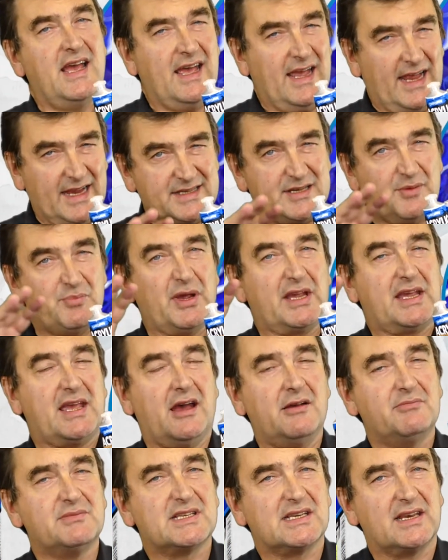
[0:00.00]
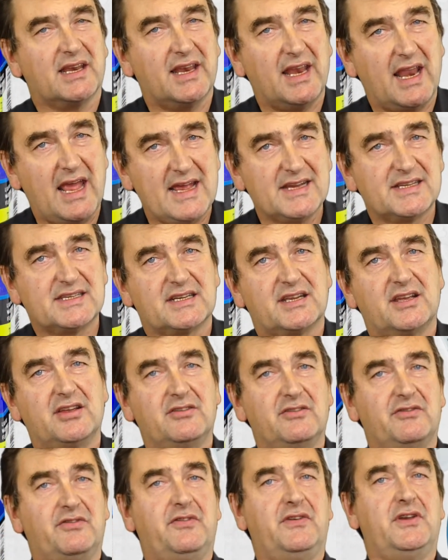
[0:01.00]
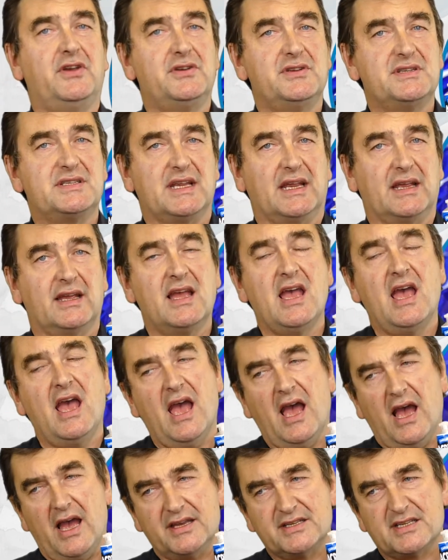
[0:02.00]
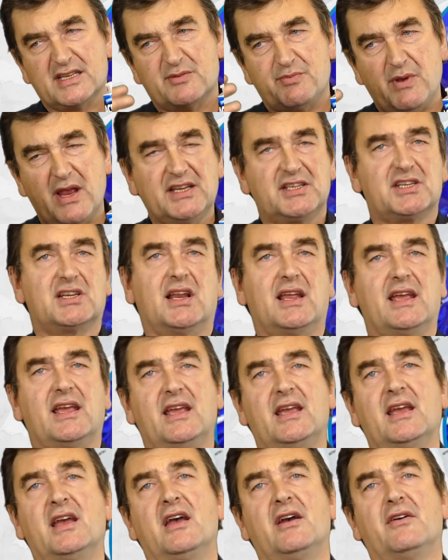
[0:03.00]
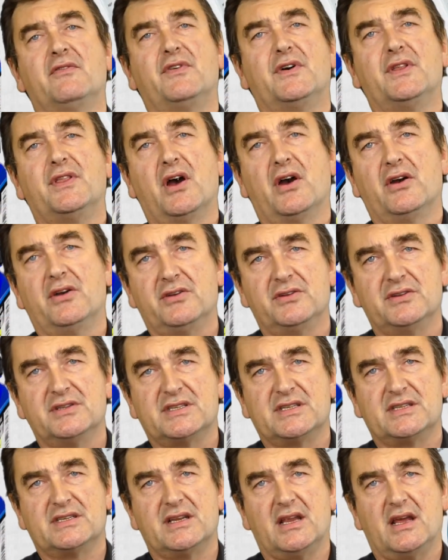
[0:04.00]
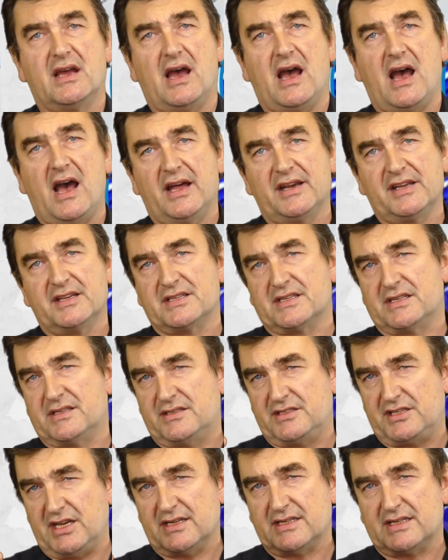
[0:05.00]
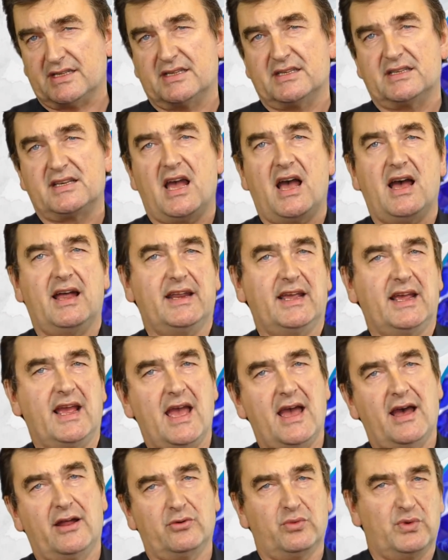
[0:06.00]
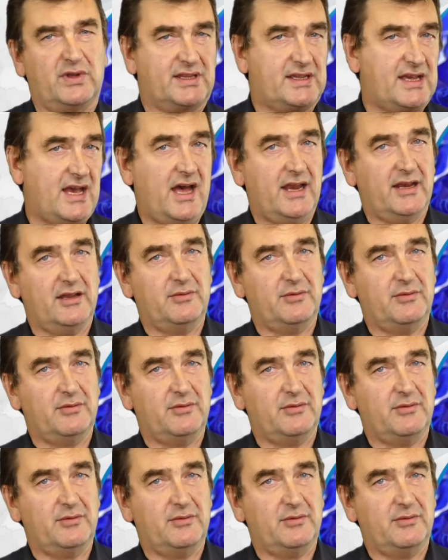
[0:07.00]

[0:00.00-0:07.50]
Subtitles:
is it becomes less confusing, especially for those artists just starting out with colour